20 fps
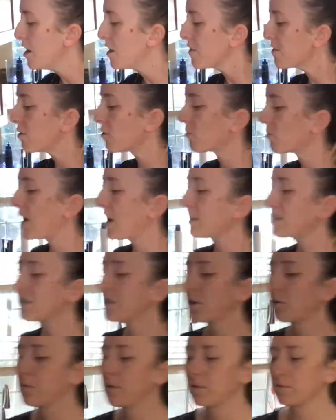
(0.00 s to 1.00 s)
The rest
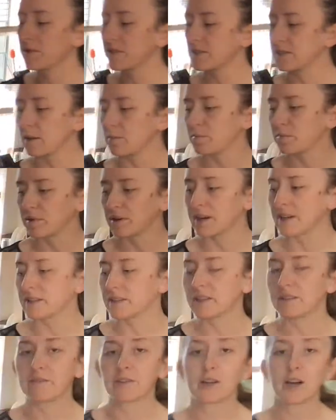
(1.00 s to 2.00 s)
I'll probably separate,
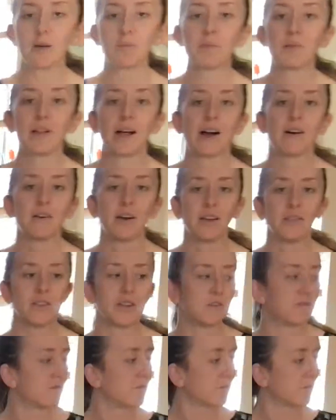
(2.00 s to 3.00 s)
leave a couple out, and
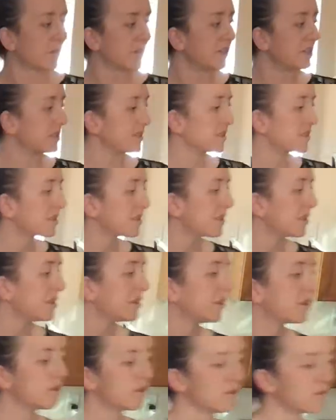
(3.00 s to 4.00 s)
then freeze
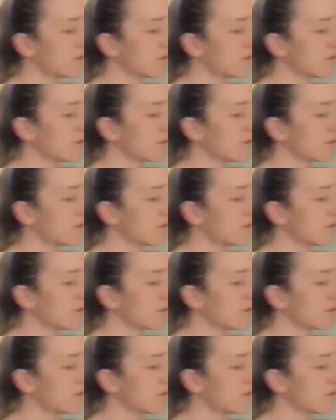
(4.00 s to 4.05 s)
the